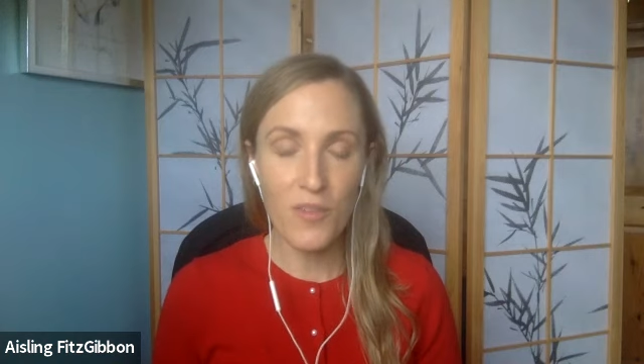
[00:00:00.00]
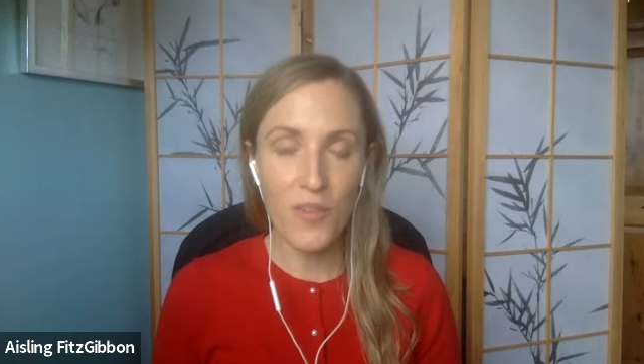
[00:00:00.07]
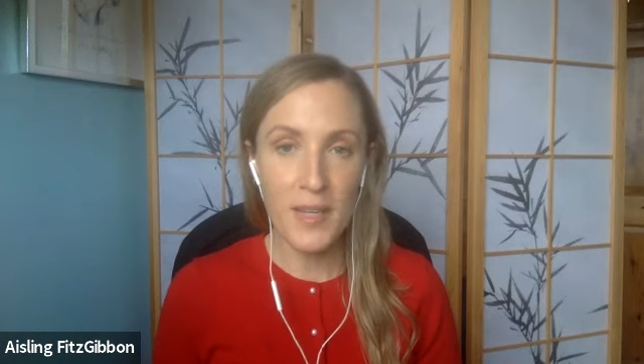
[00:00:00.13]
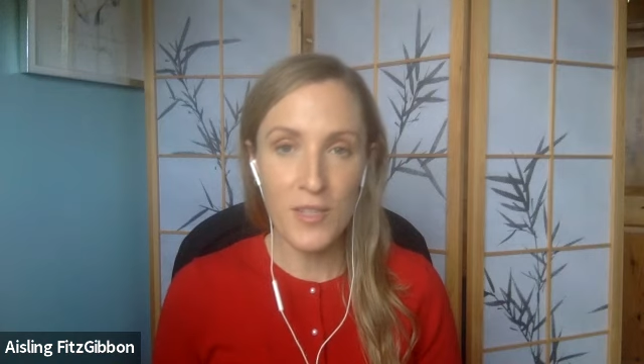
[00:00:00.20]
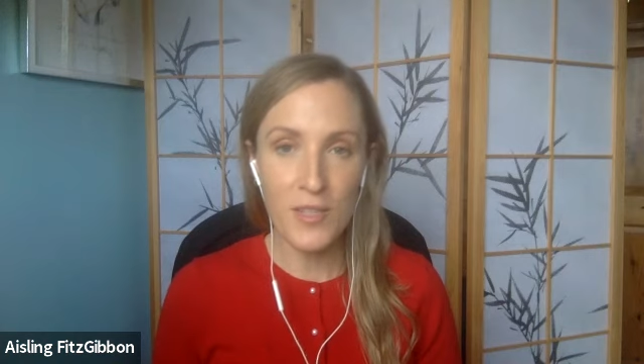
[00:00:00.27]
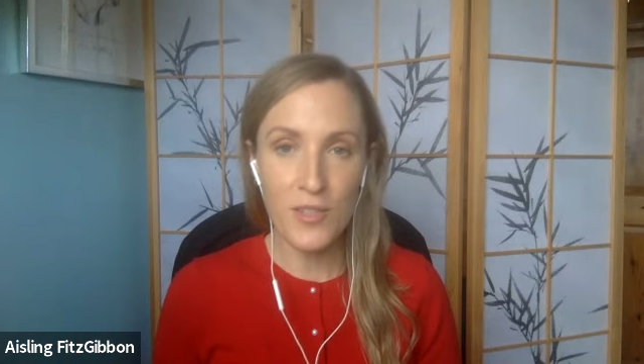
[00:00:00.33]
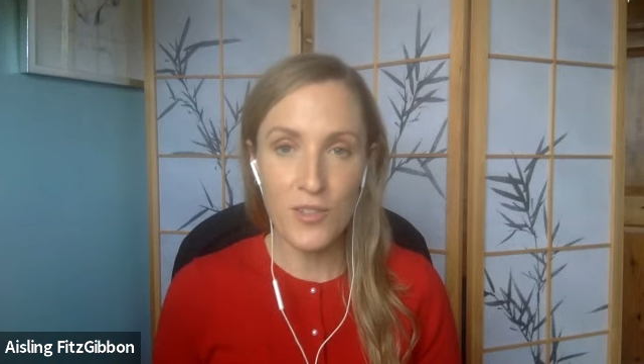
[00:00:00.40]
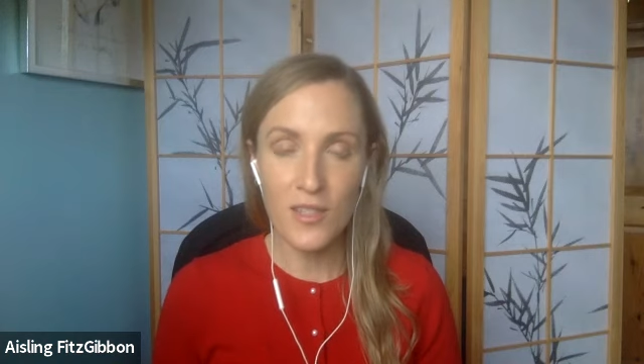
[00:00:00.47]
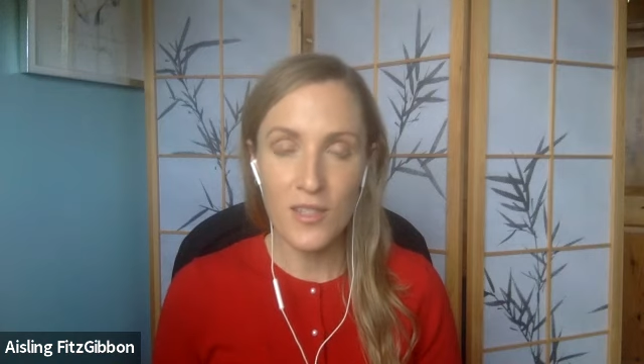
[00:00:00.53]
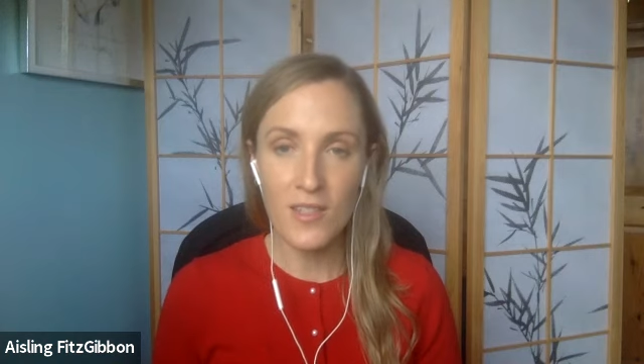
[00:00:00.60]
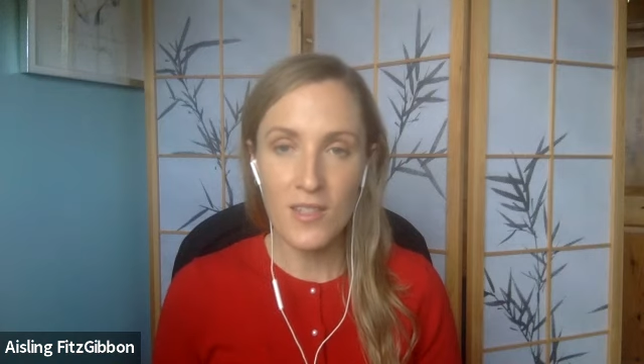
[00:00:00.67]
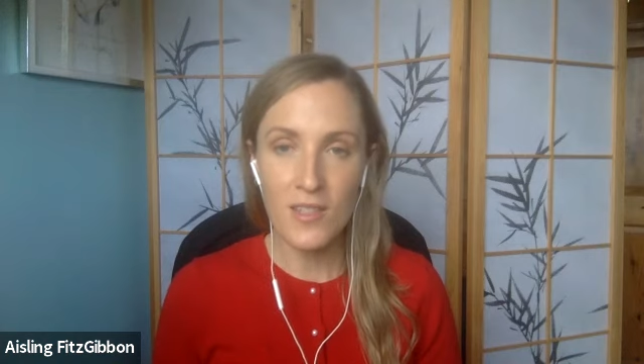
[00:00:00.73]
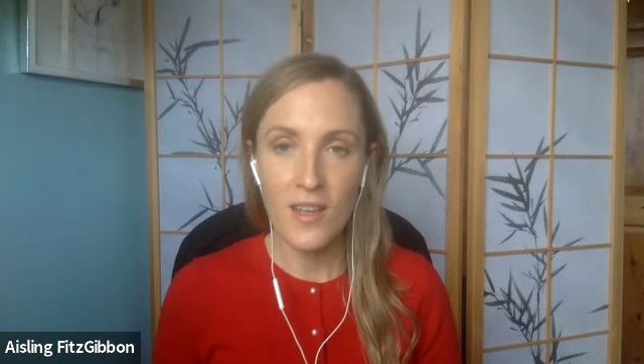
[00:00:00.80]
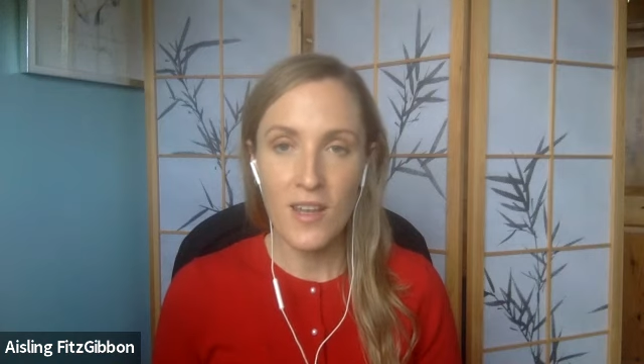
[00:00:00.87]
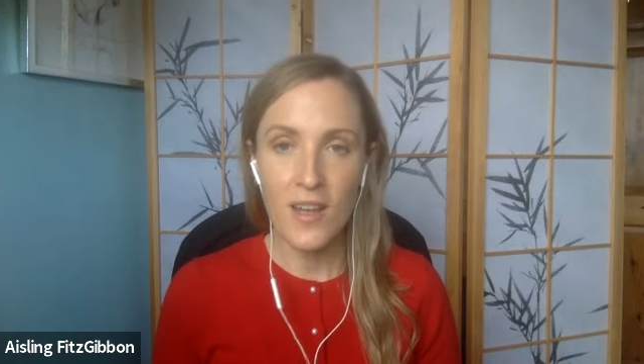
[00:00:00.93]
you're interested,
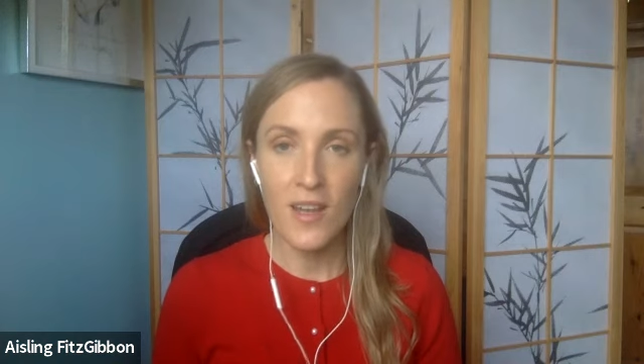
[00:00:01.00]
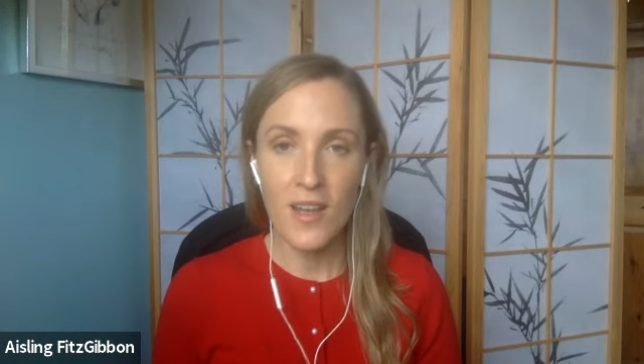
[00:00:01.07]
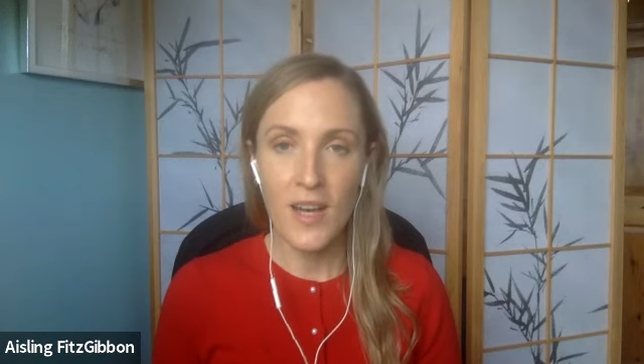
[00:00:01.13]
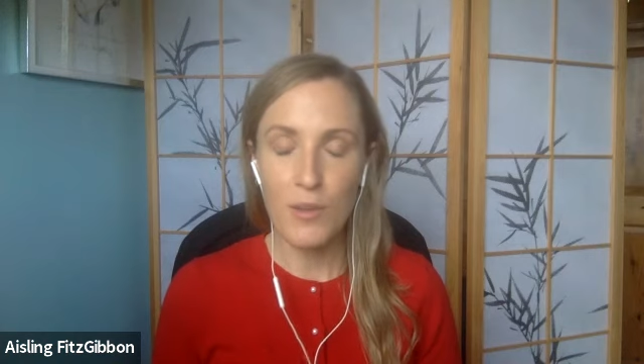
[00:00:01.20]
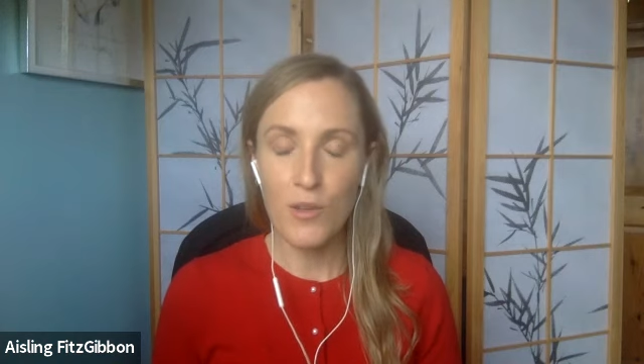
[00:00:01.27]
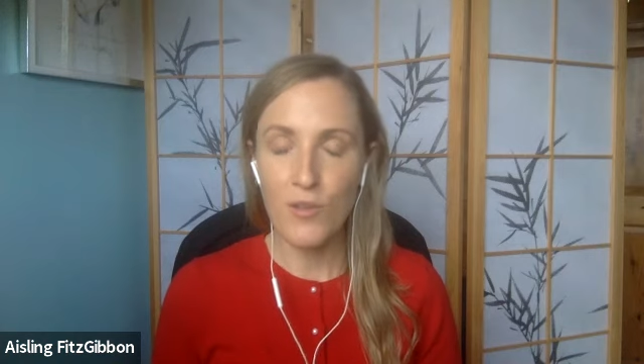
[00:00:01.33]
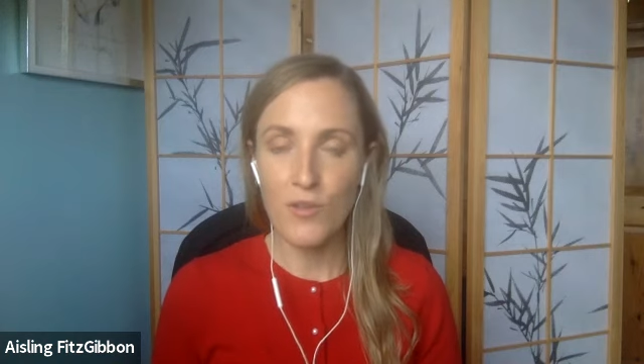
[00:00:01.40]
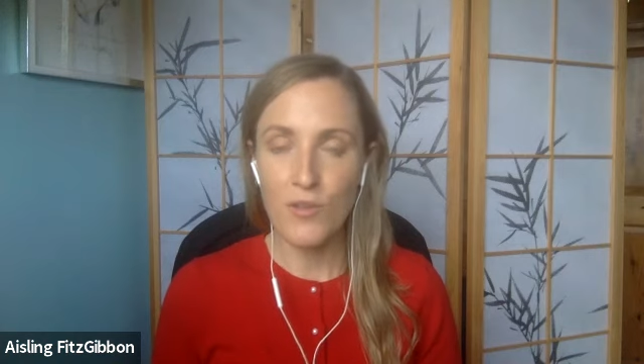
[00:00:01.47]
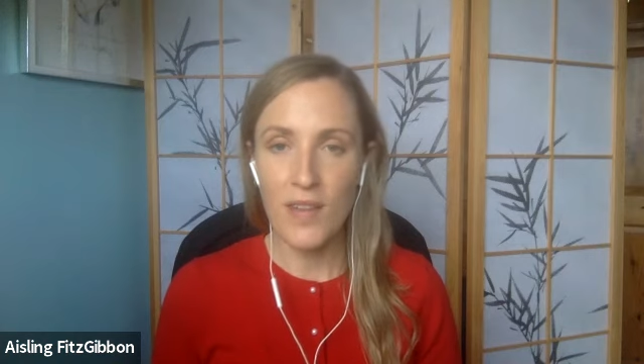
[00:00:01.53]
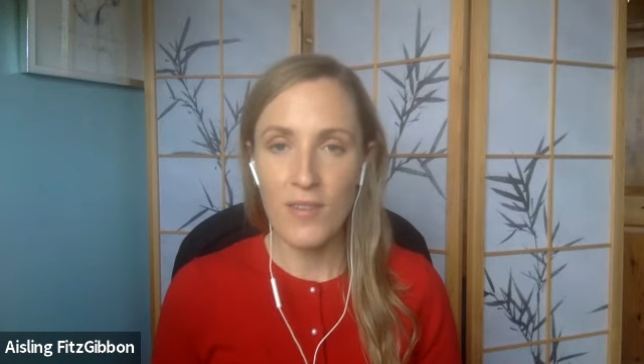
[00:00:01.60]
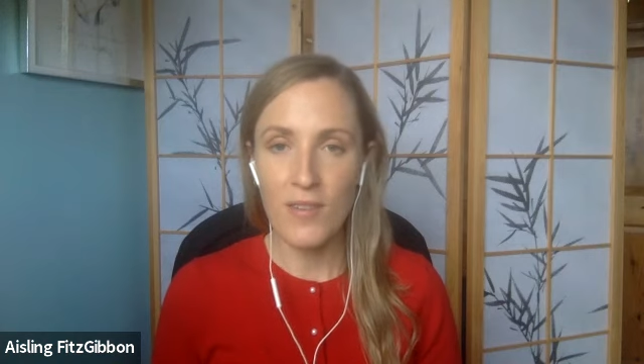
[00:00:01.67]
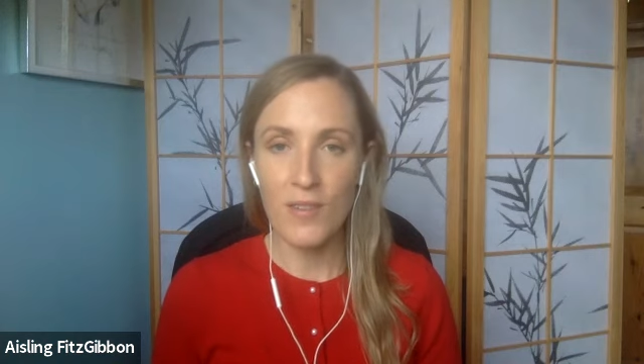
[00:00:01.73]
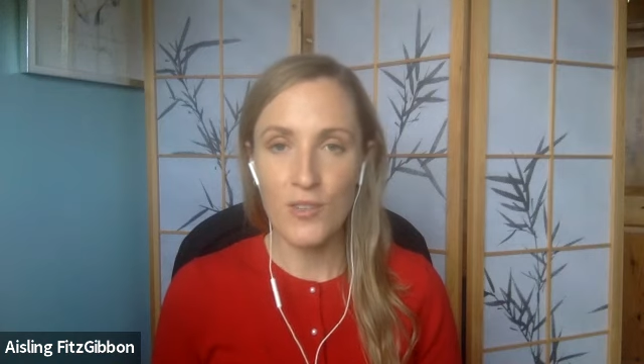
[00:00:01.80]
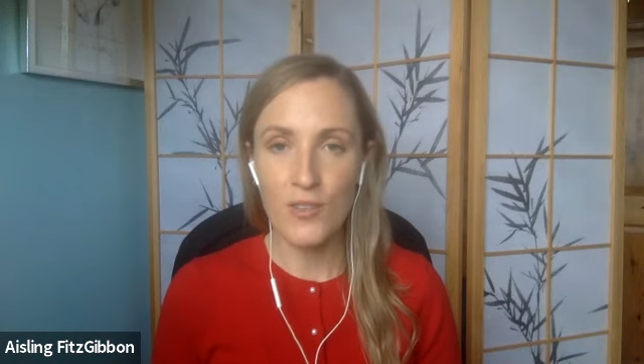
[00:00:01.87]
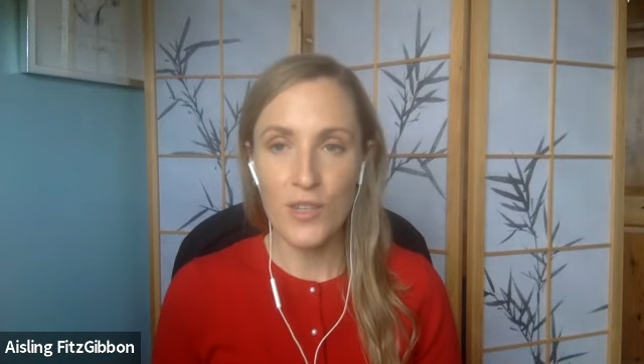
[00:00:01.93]
I would love to have
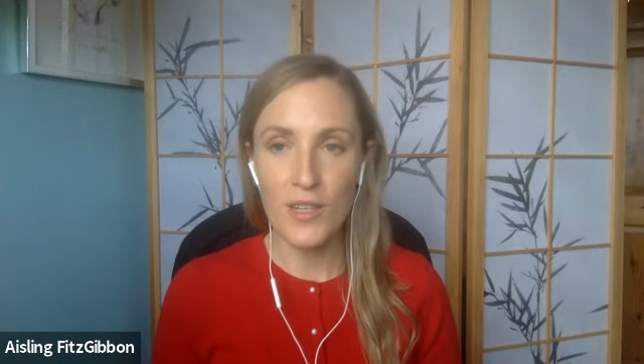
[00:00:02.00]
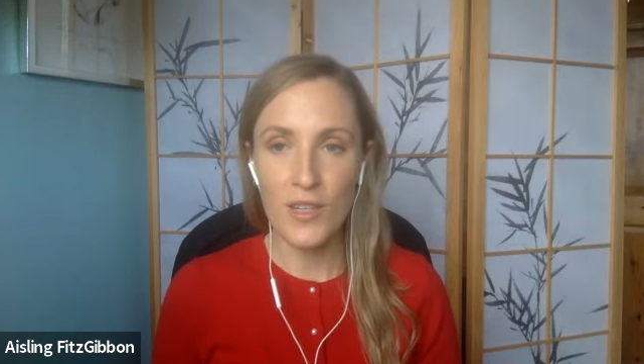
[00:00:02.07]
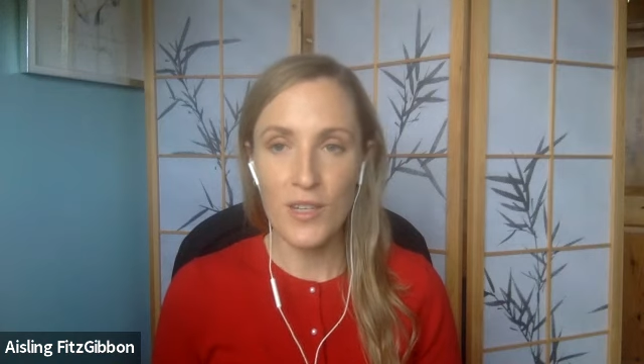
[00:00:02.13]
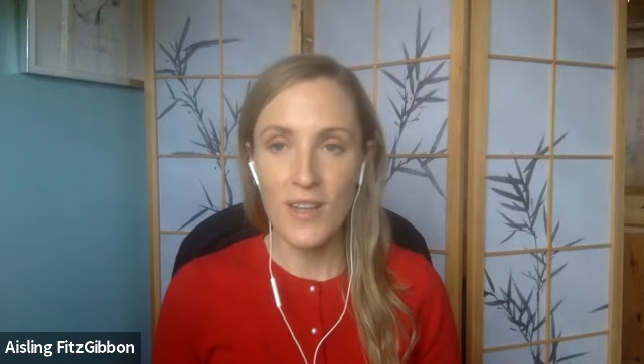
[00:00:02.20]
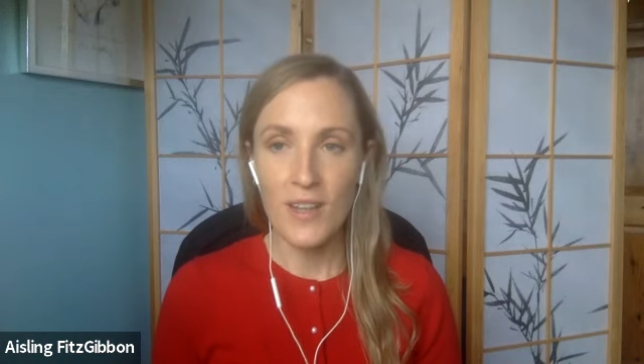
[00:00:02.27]
you join.